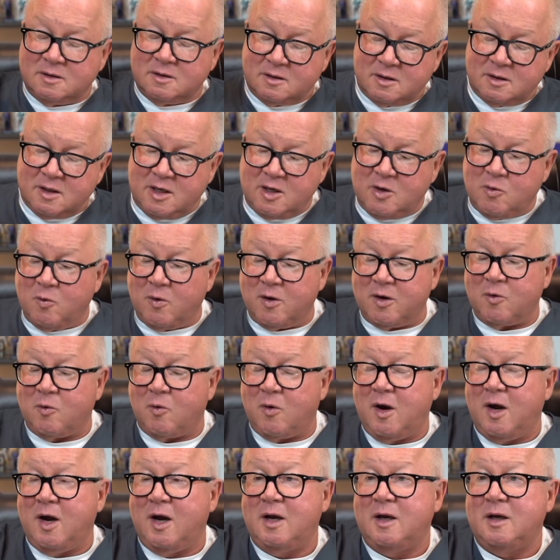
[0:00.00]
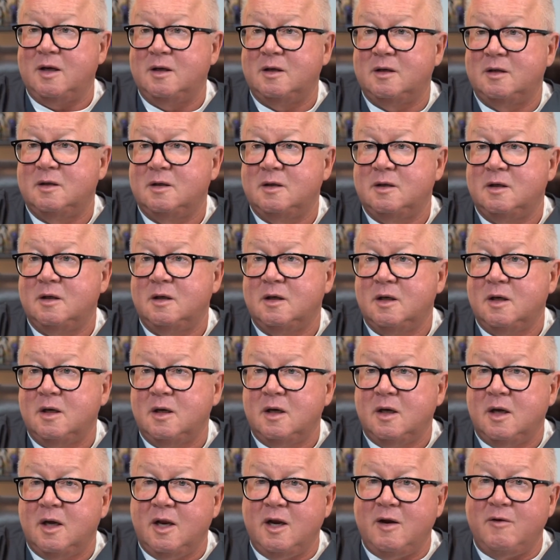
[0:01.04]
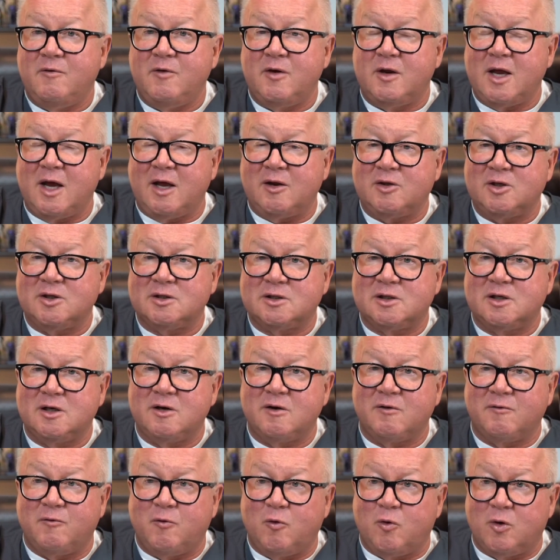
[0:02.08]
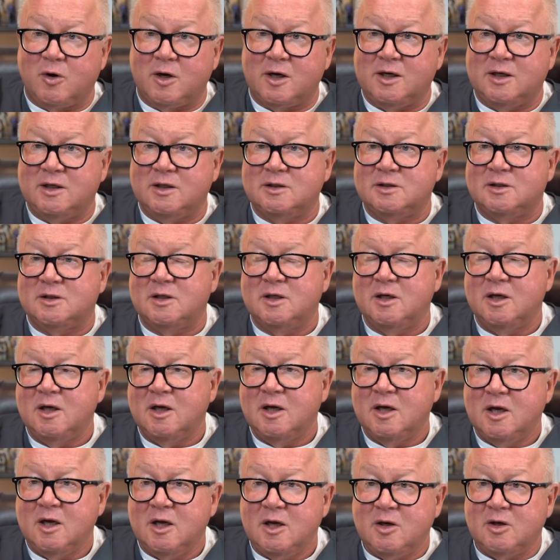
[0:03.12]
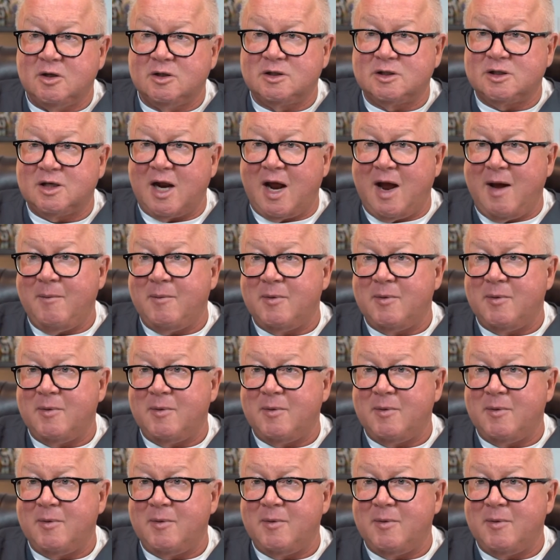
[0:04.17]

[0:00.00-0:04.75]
and you wonder why. Yeah. And if you got this in your forties, you can stop